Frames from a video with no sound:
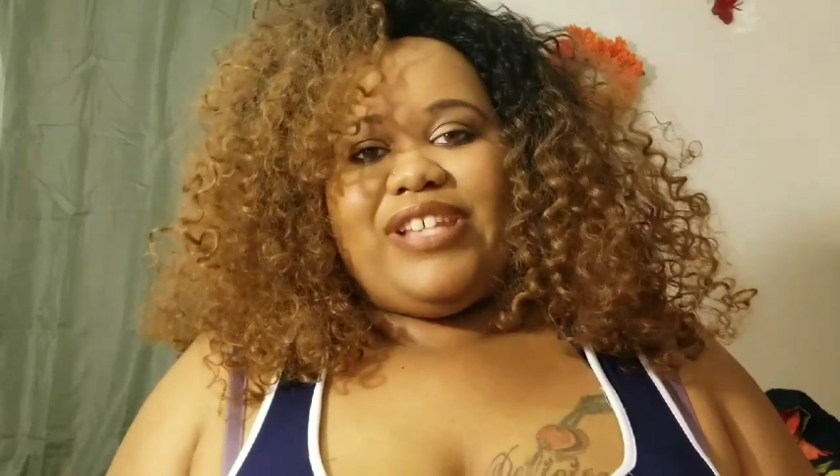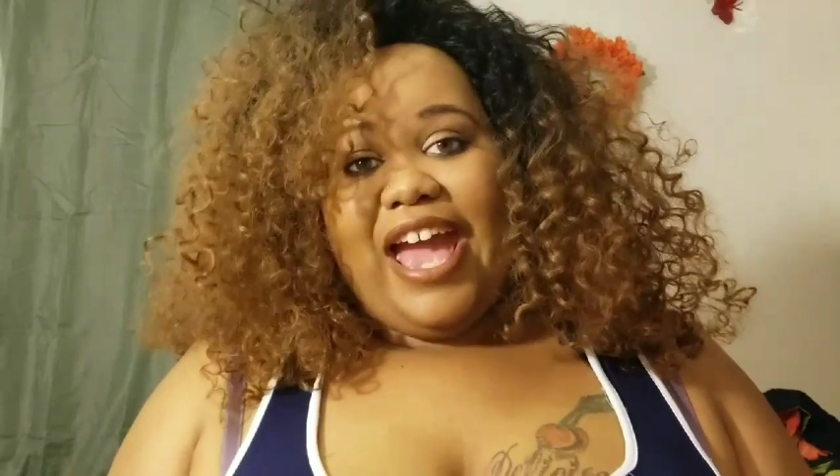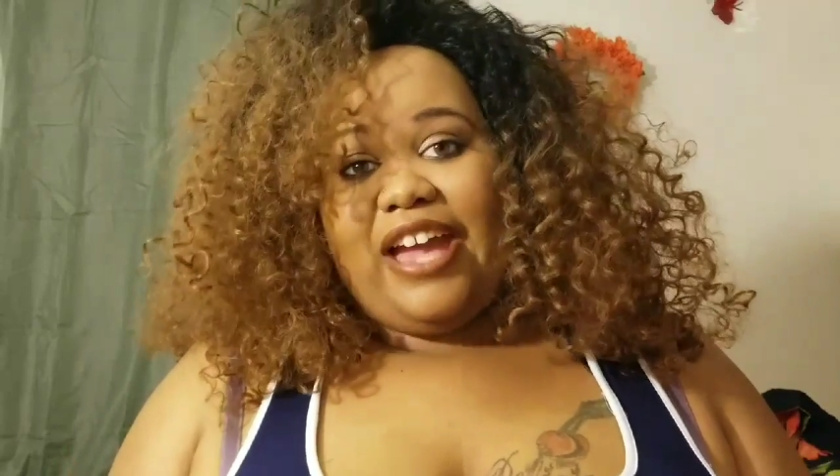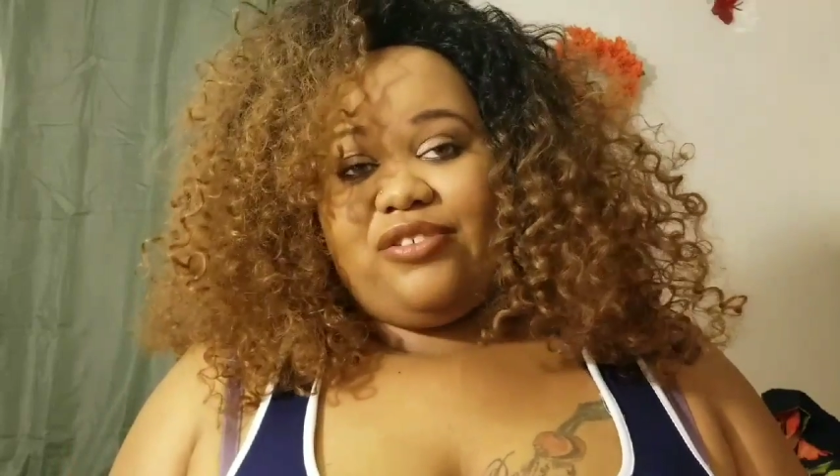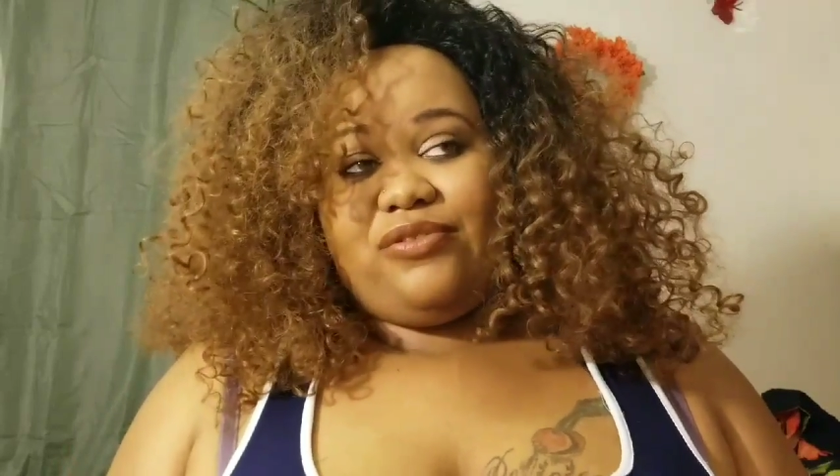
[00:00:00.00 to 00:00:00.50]

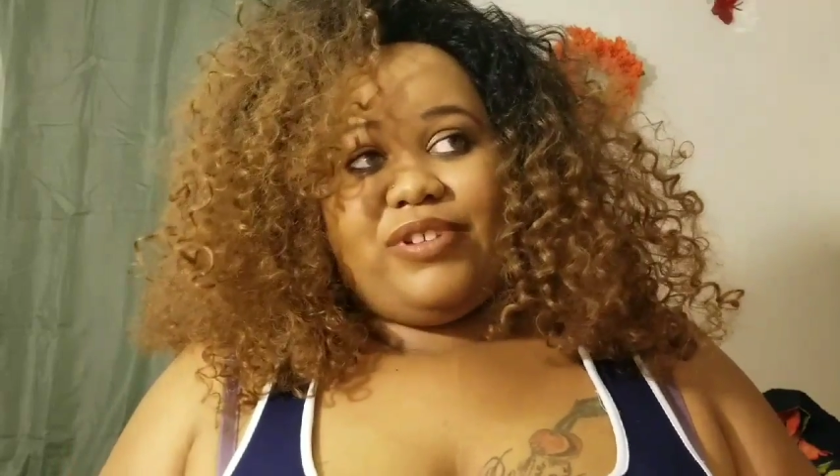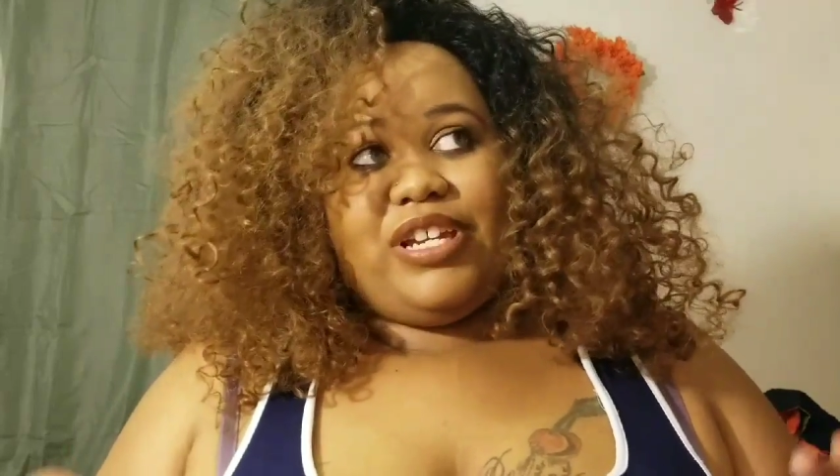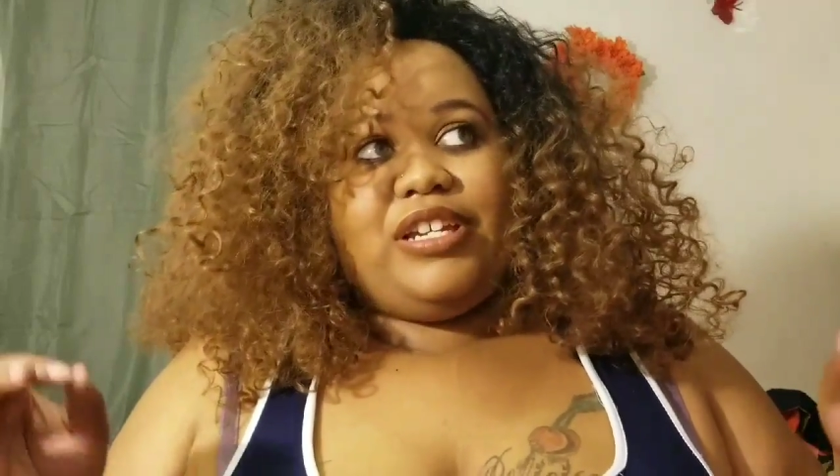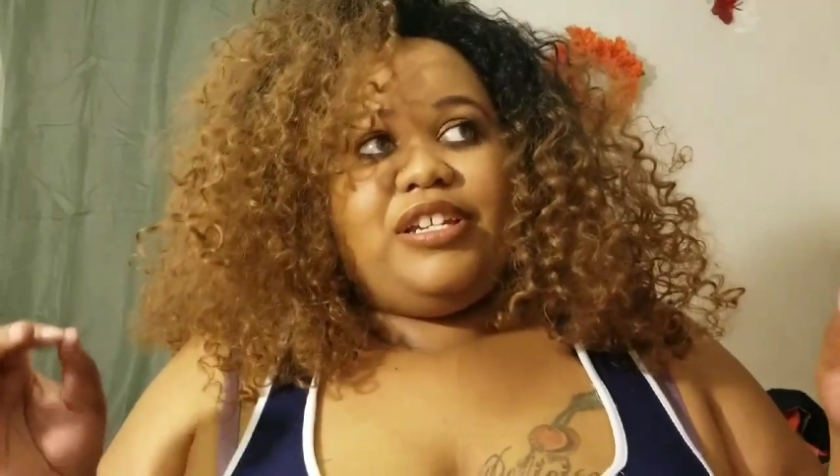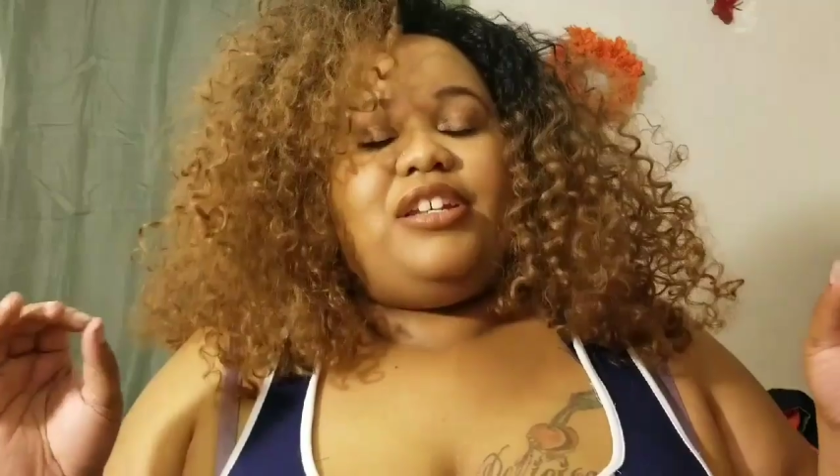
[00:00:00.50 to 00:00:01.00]

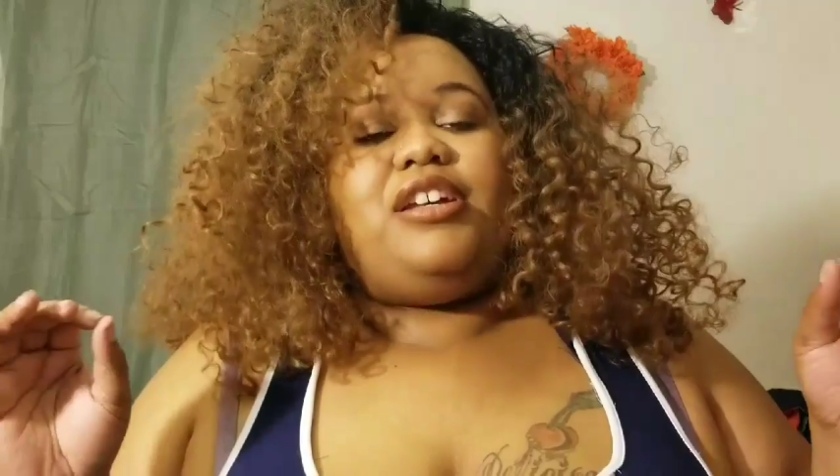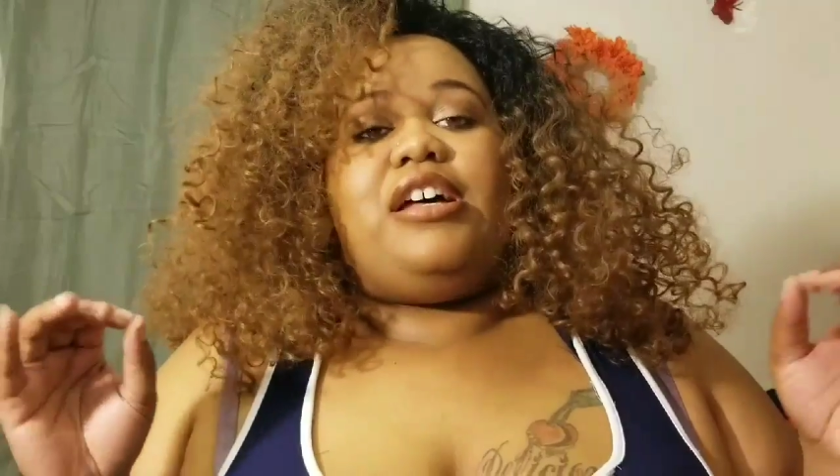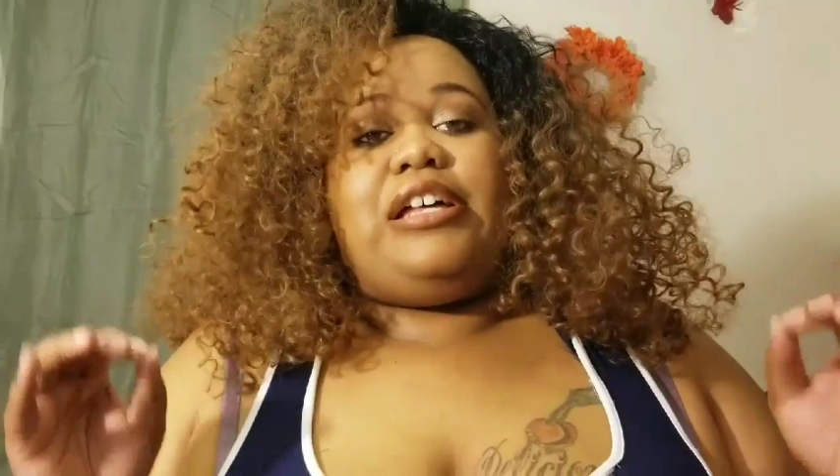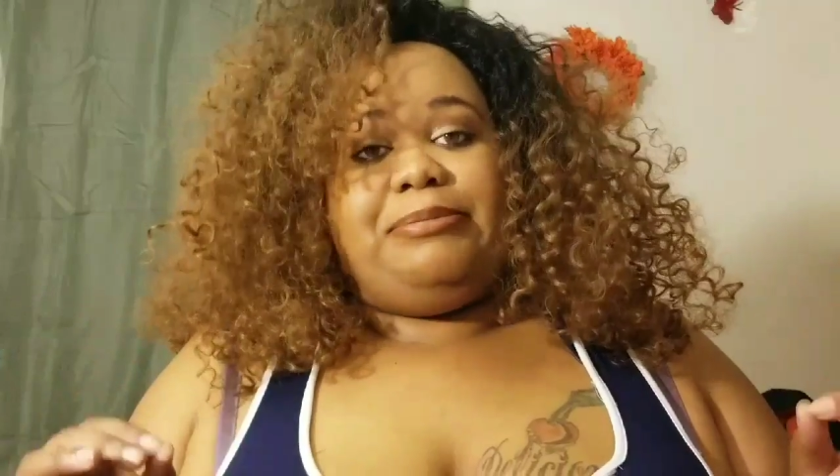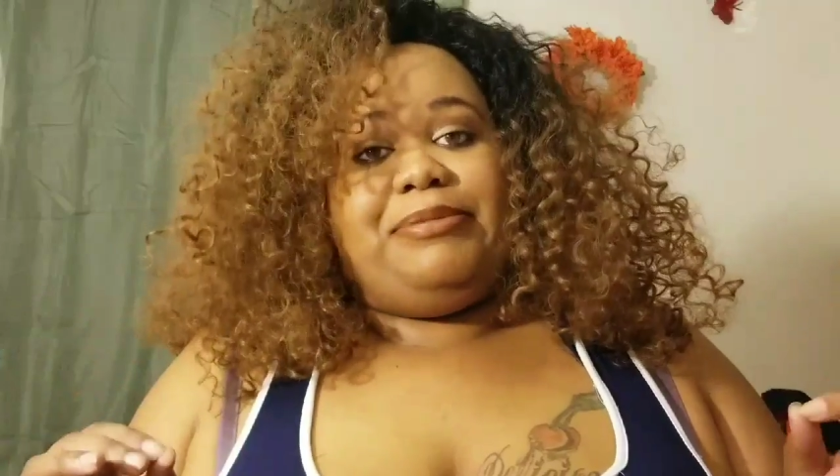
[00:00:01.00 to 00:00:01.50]
accurate,
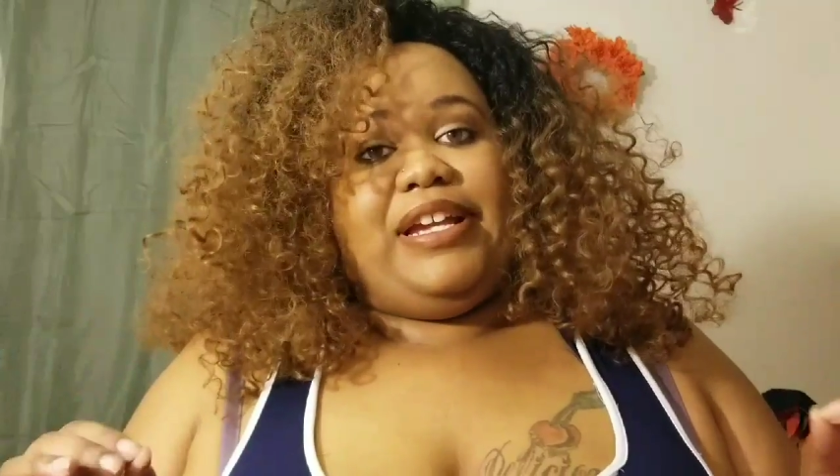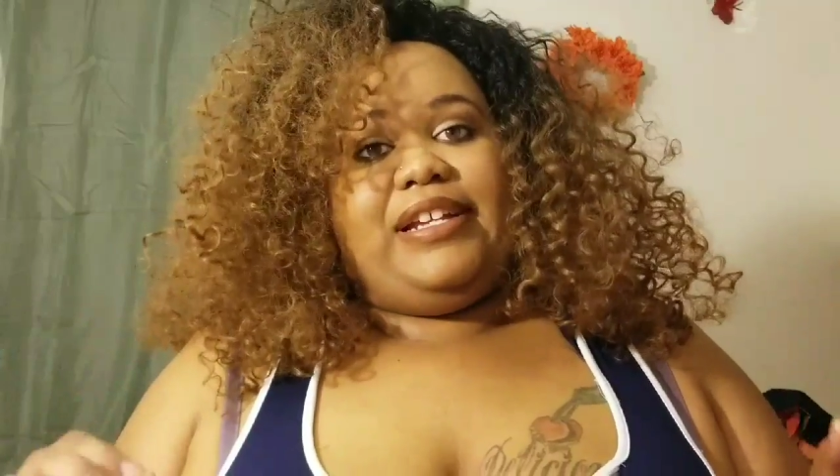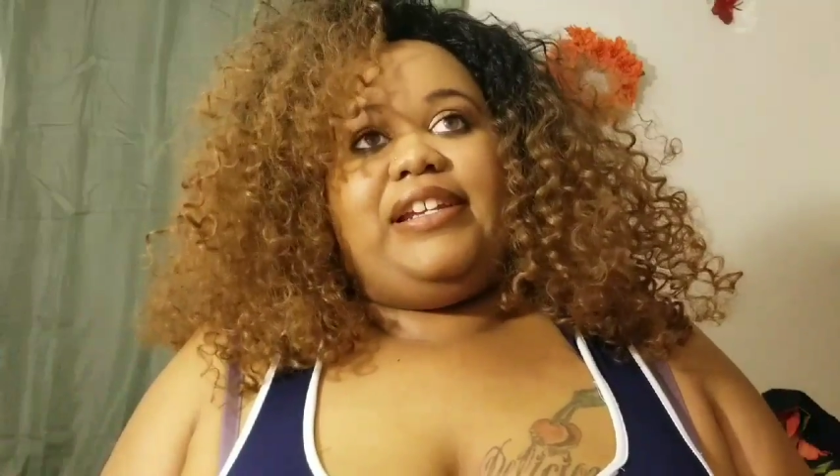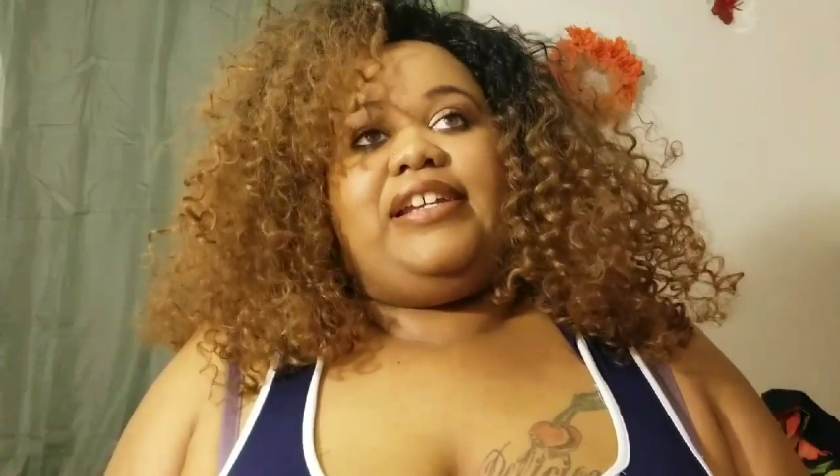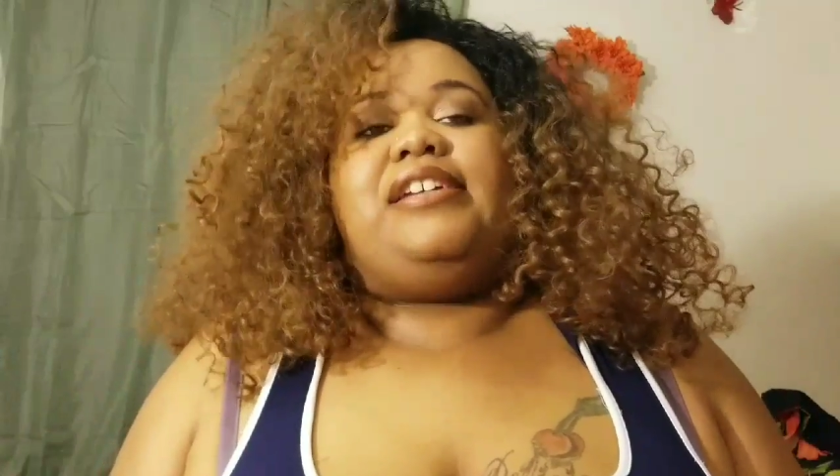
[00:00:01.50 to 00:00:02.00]

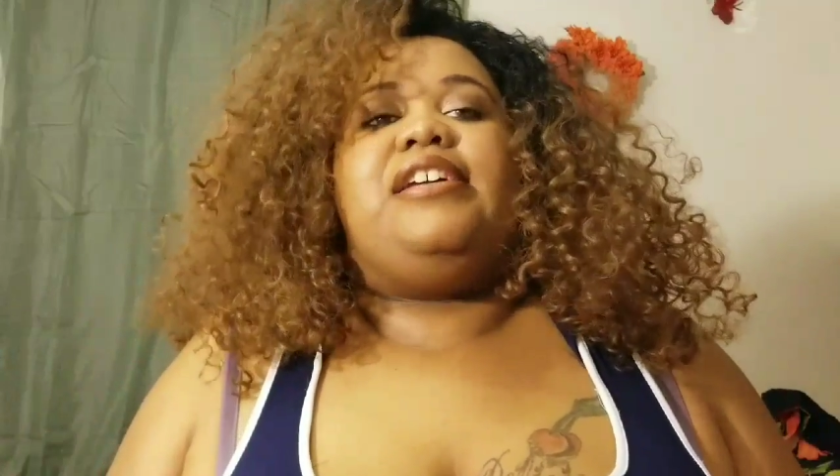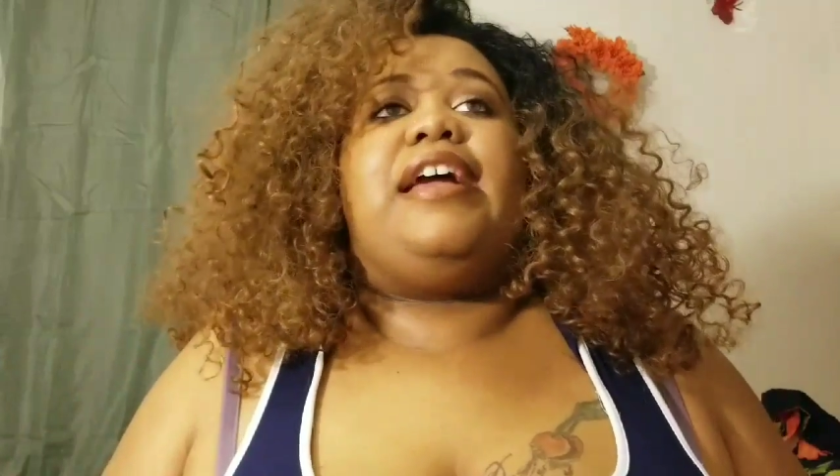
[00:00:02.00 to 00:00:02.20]
updated,